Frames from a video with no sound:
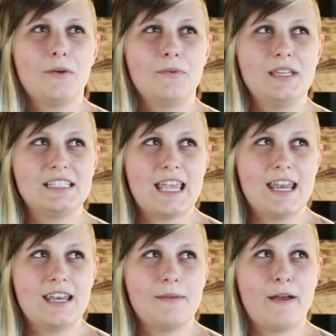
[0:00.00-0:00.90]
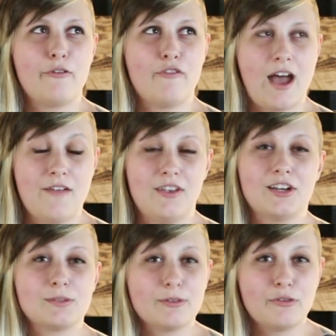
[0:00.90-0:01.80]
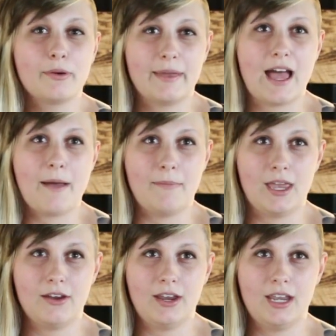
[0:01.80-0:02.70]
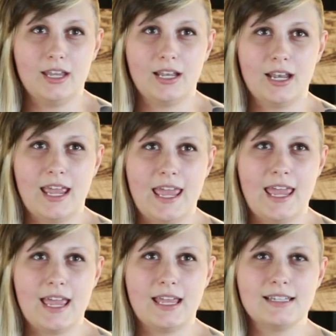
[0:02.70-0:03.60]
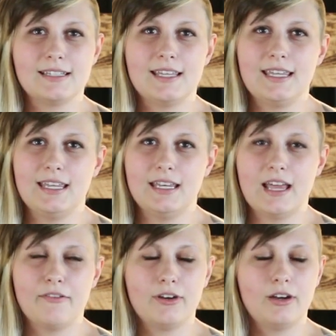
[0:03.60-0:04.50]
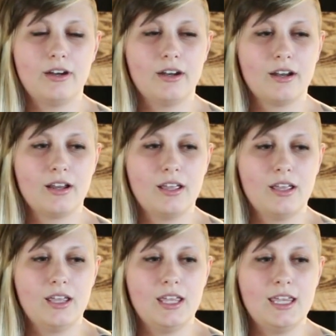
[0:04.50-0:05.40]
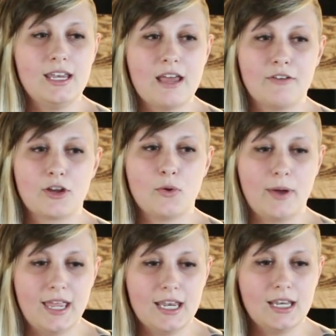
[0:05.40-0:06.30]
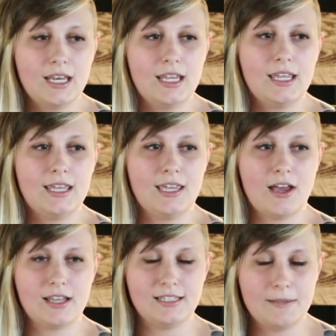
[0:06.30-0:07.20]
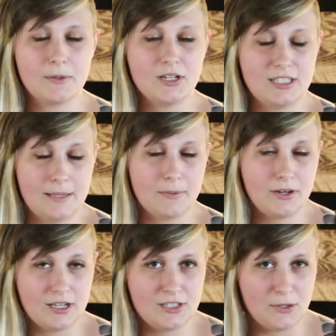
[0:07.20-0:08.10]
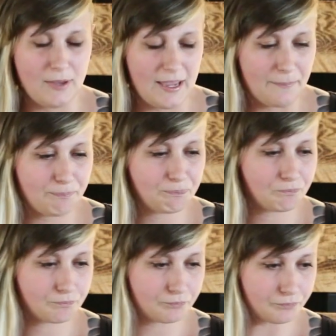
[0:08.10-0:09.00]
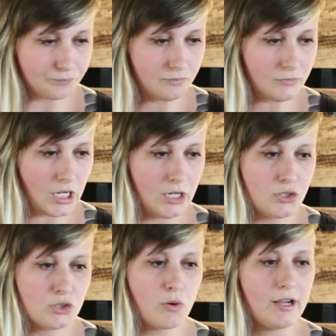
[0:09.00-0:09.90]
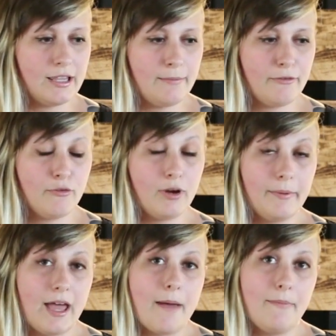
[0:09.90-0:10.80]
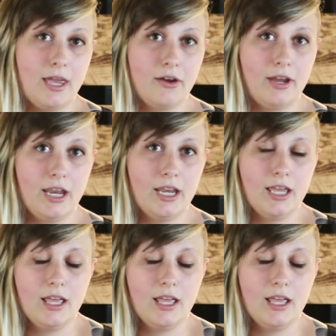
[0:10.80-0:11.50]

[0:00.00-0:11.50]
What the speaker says: we dated about 5 years before we got married, and he never quit. He got deeper and deeper into it. And shortly before we got married,